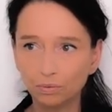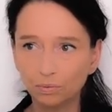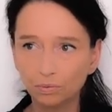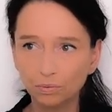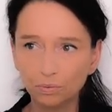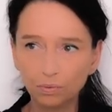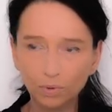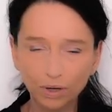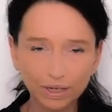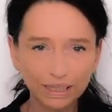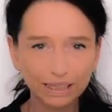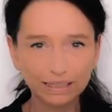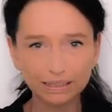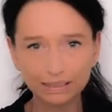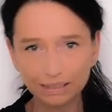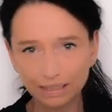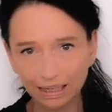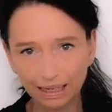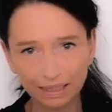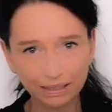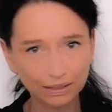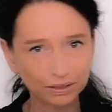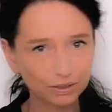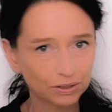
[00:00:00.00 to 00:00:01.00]
what does
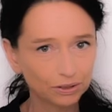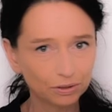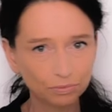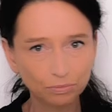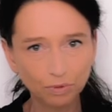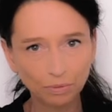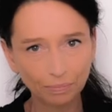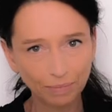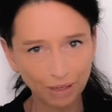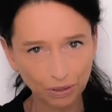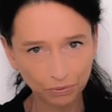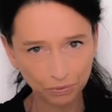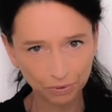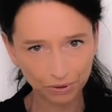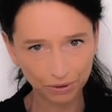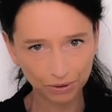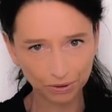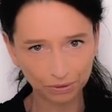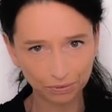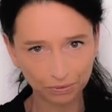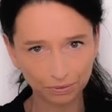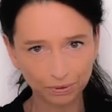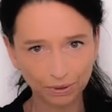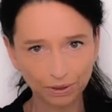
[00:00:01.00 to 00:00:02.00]
that term amount
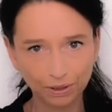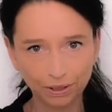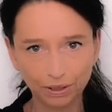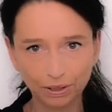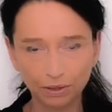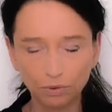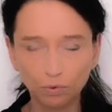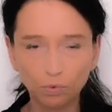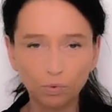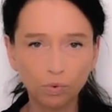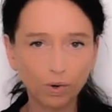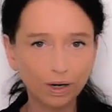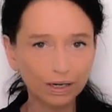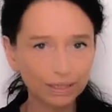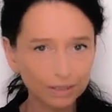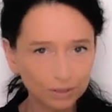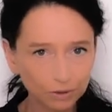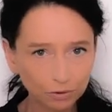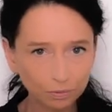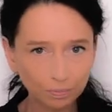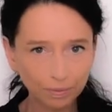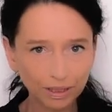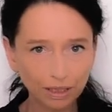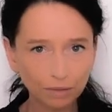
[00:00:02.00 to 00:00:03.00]
to? Why
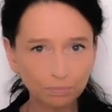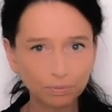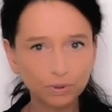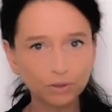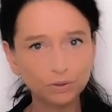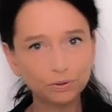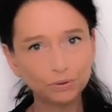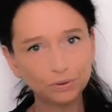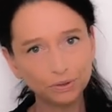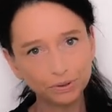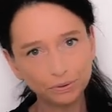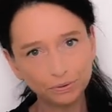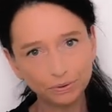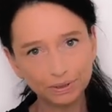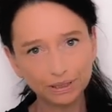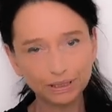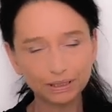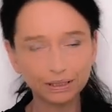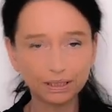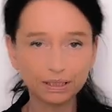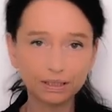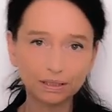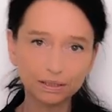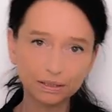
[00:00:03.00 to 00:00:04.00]
do people who use
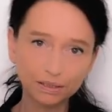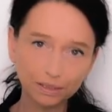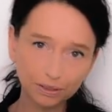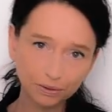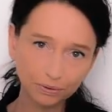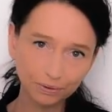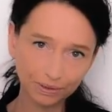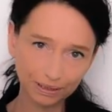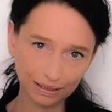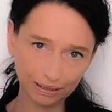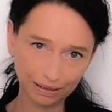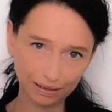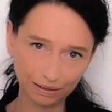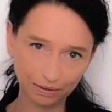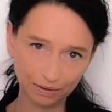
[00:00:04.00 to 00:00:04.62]
it use it?